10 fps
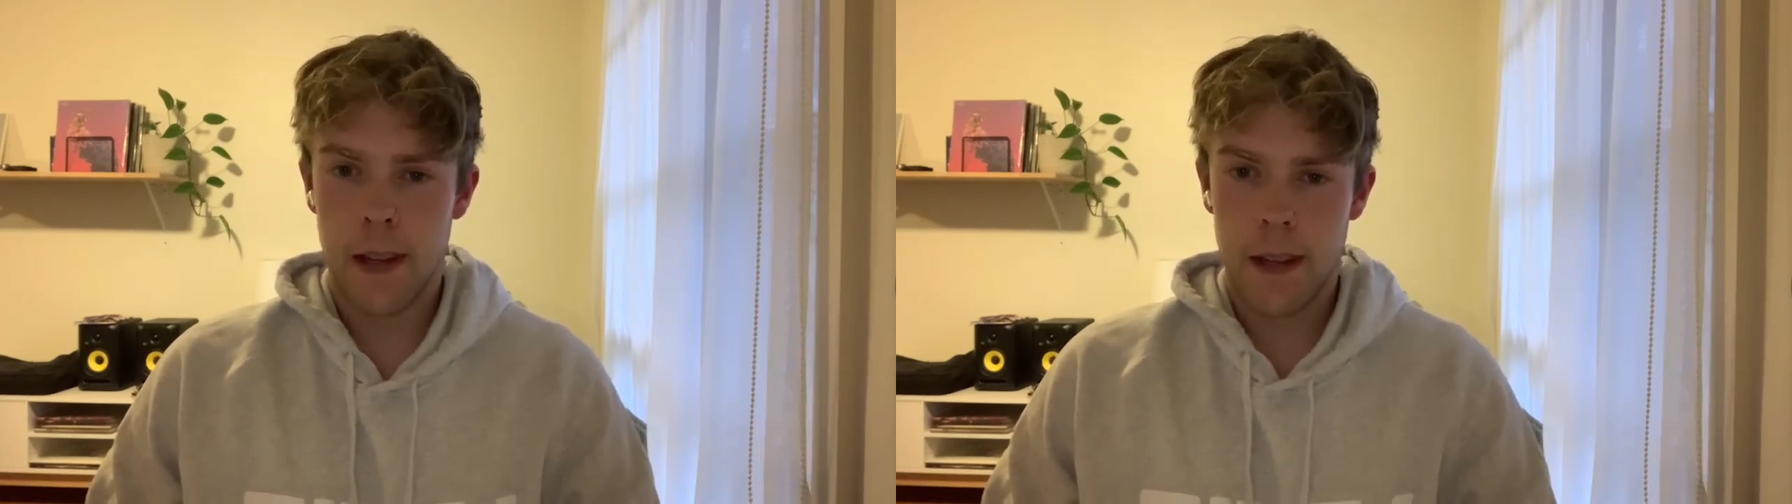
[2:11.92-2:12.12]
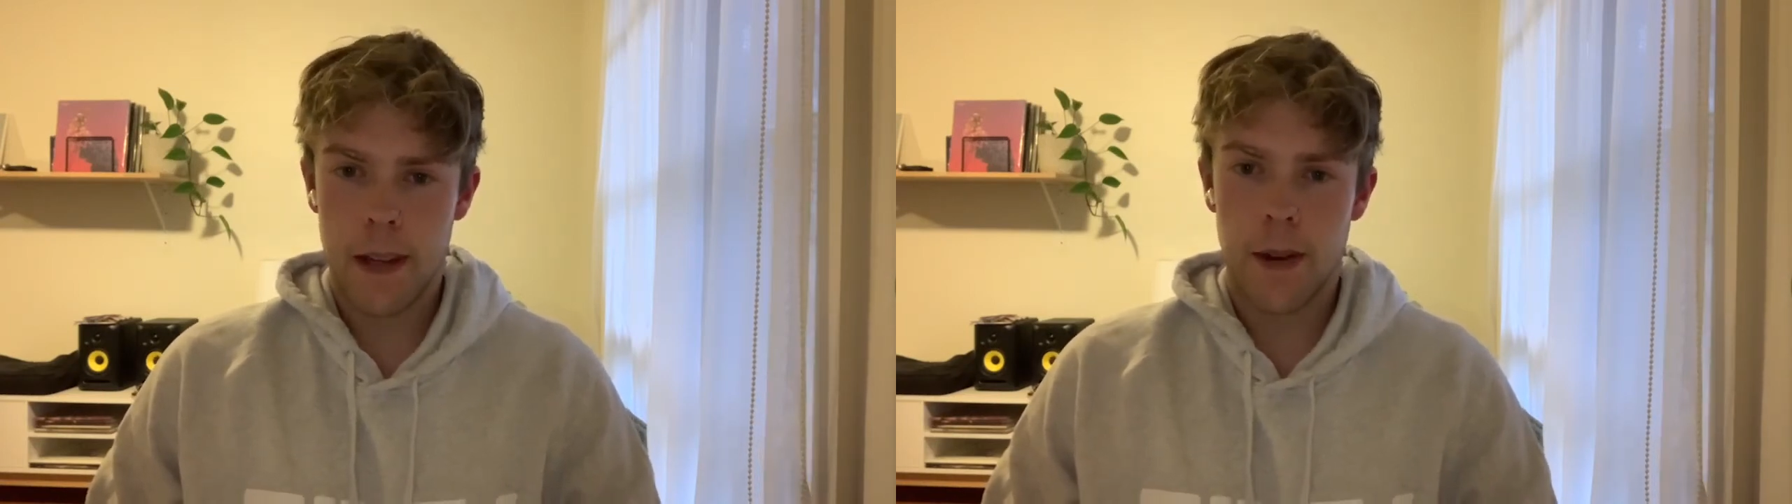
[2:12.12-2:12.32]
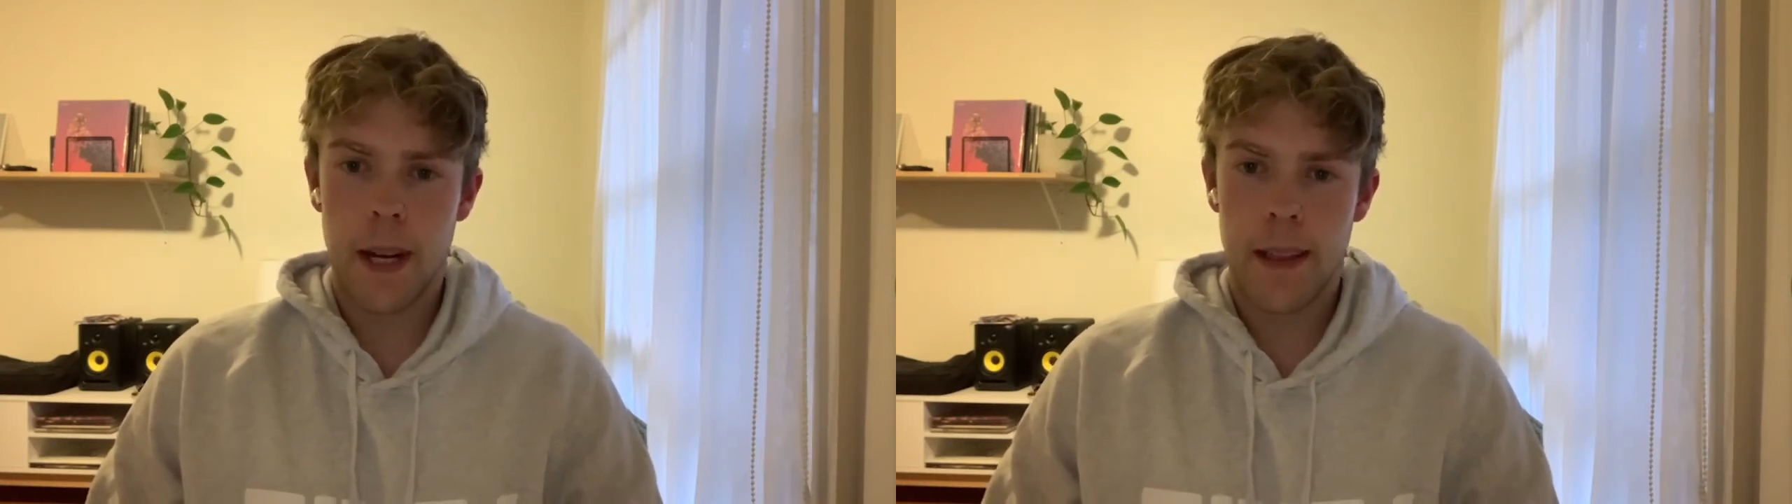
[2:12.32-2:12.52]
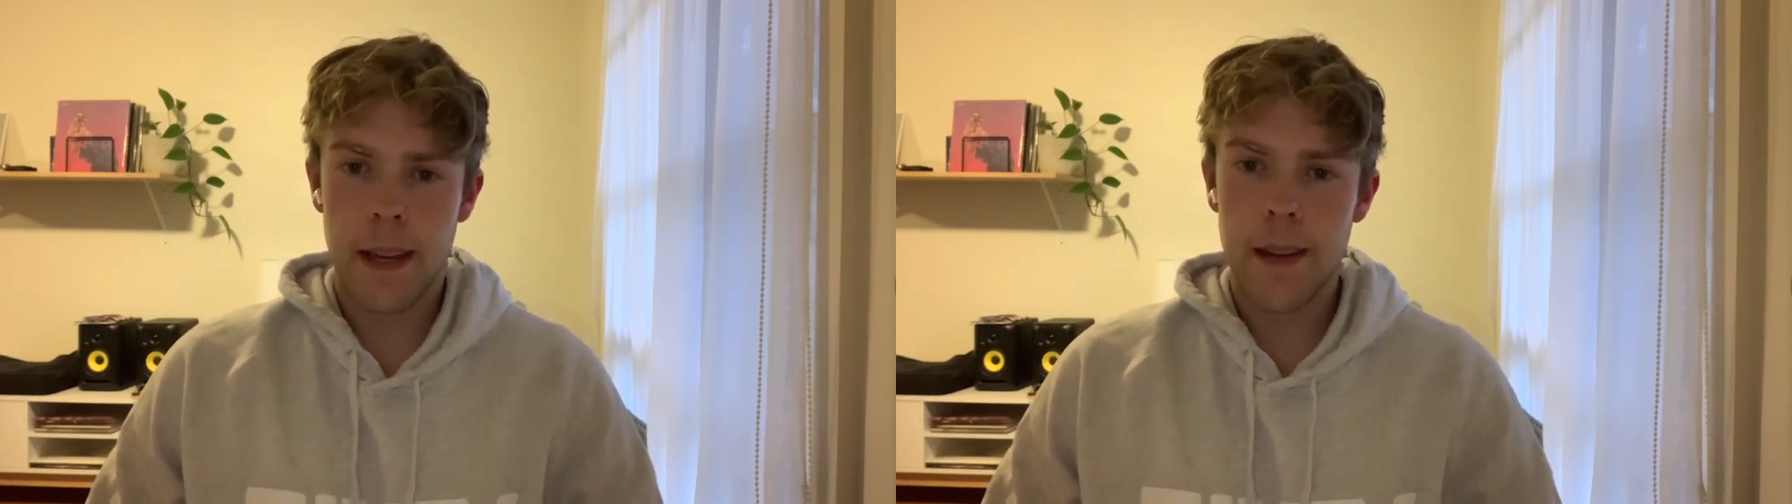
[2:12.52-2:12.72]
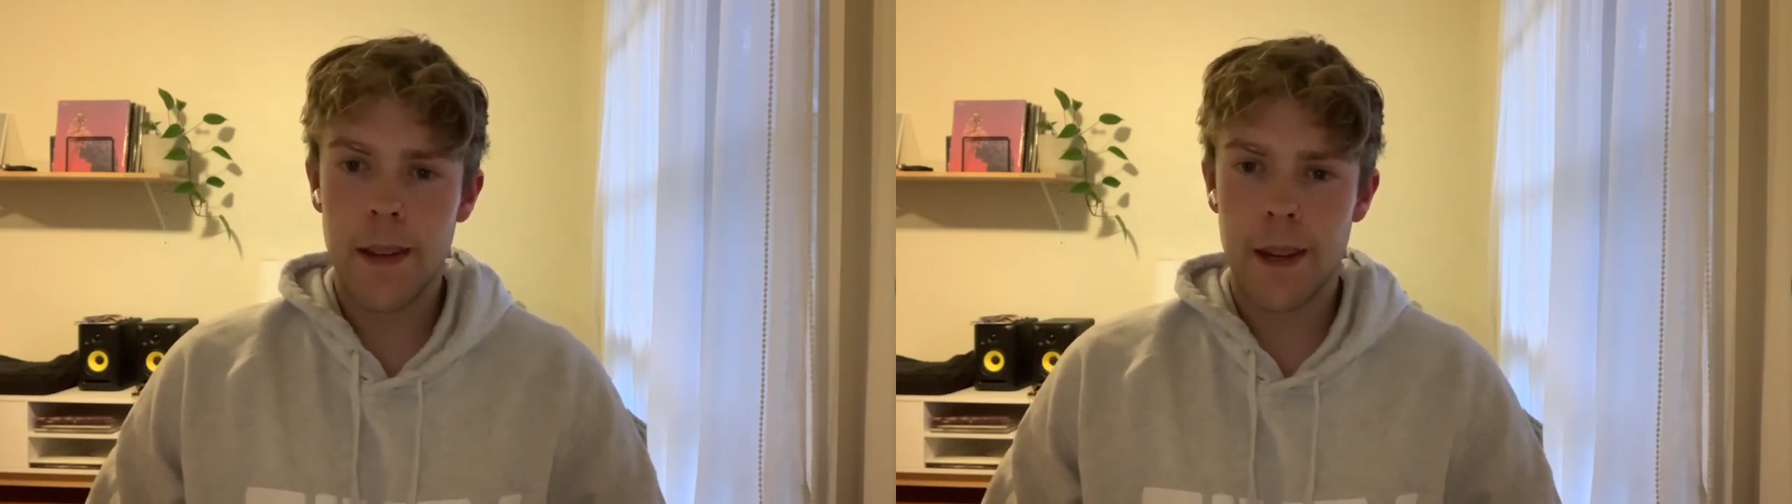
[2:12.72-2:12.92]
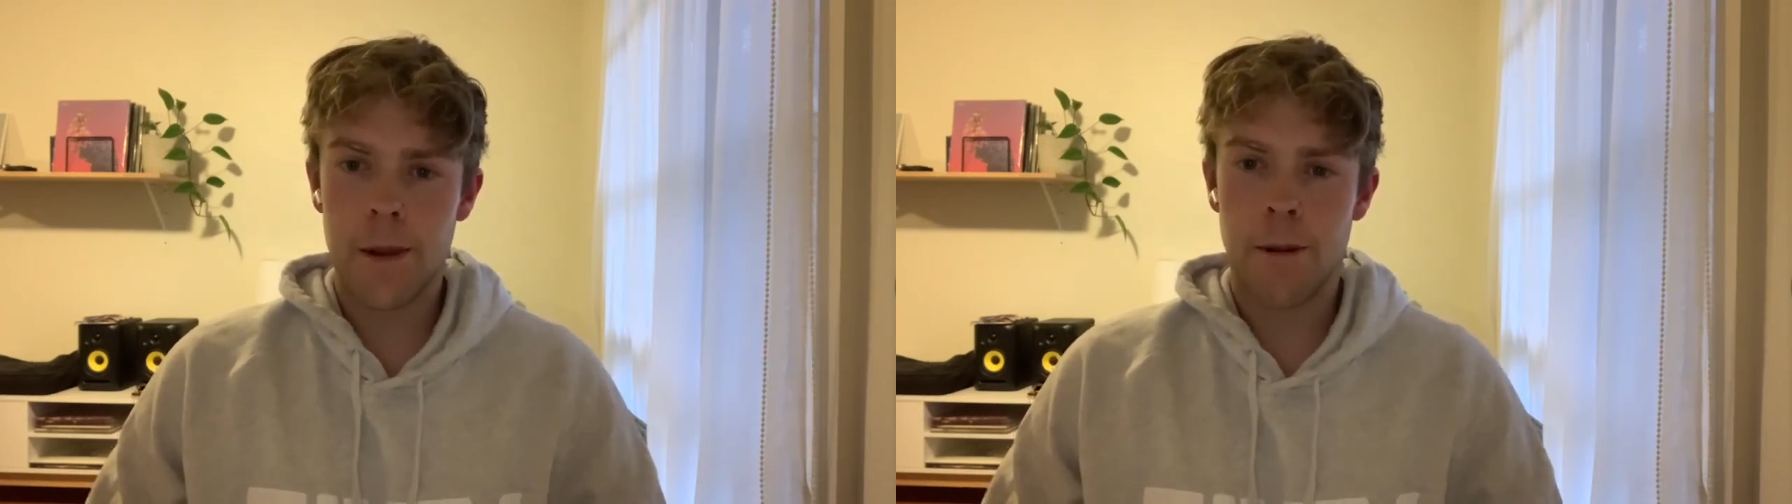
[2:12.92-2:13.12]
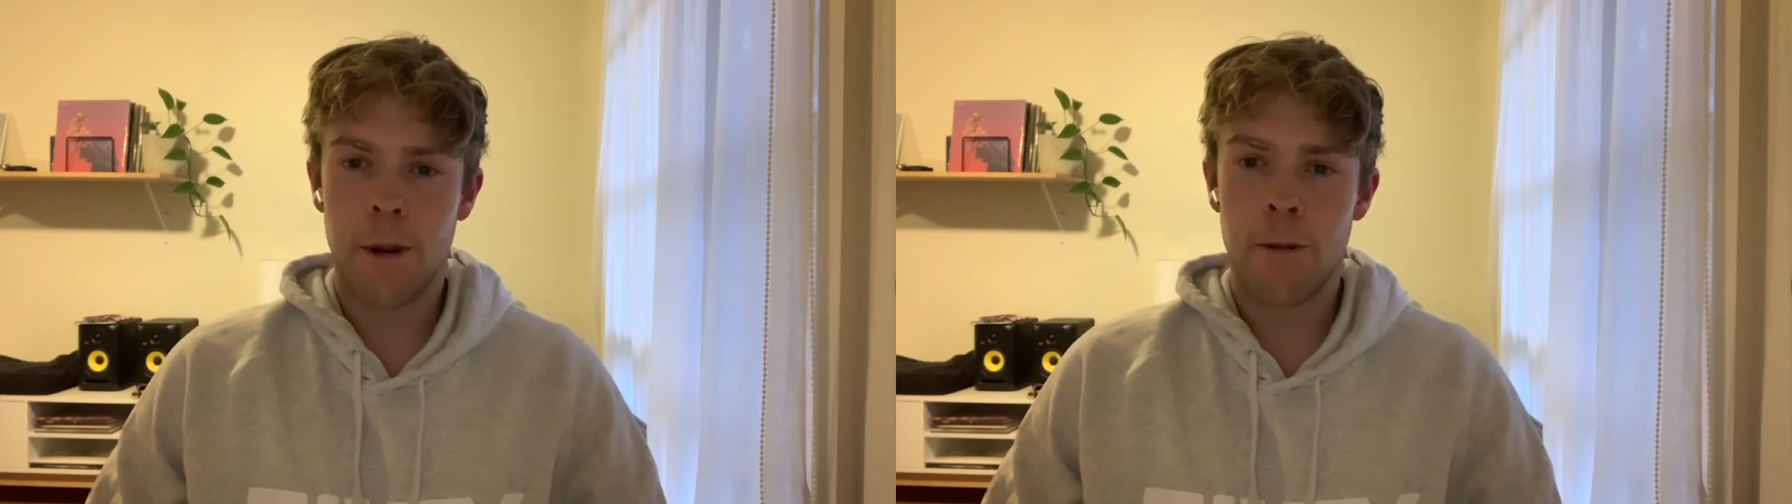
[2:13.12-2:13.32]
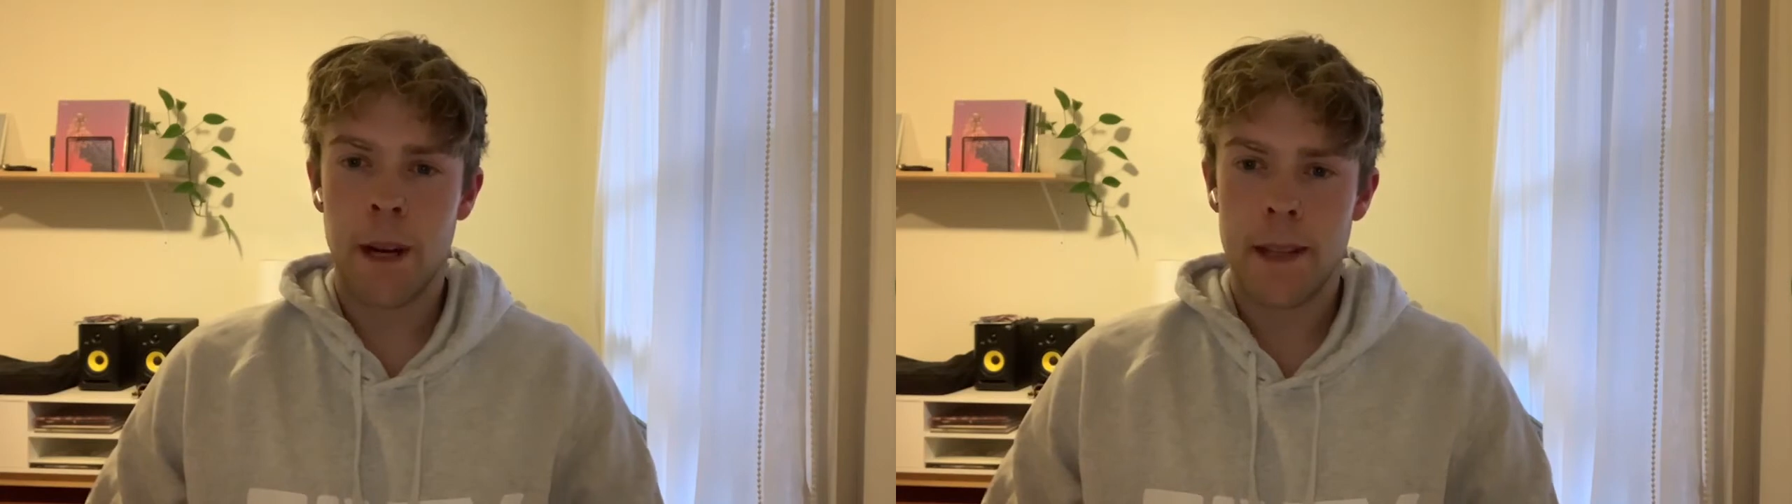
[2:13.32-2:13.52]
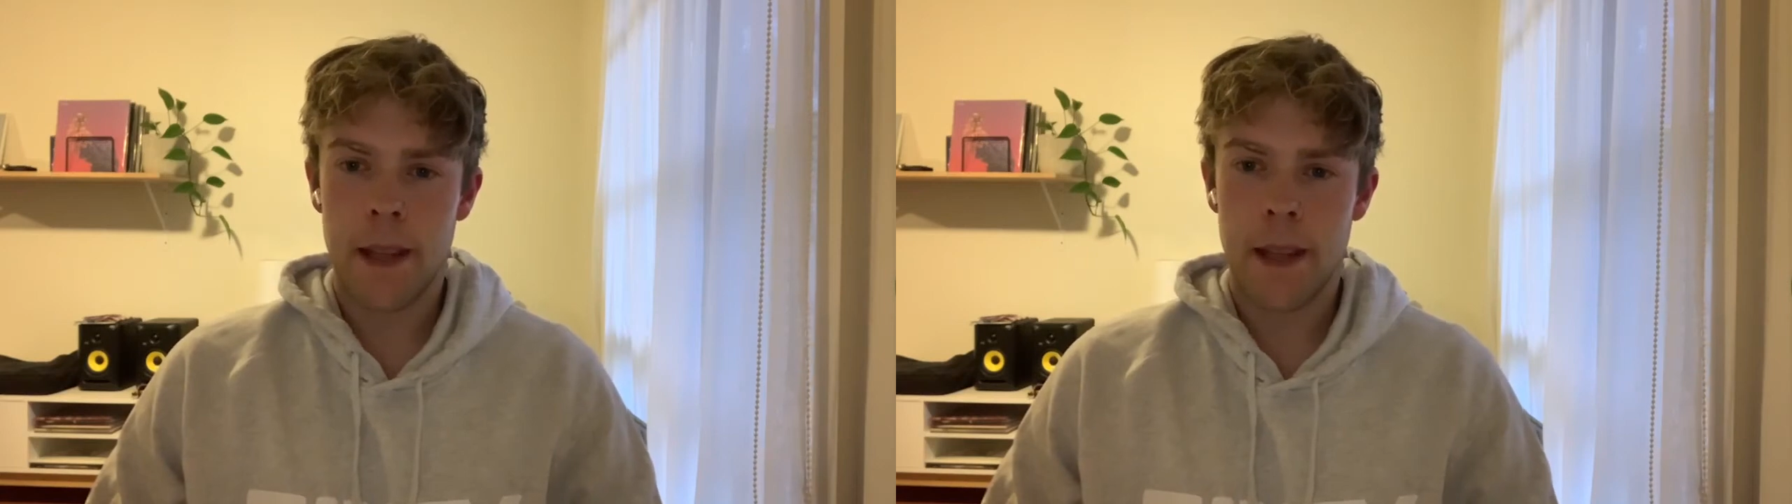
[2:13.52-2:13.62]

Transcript: God, I thank you that you are always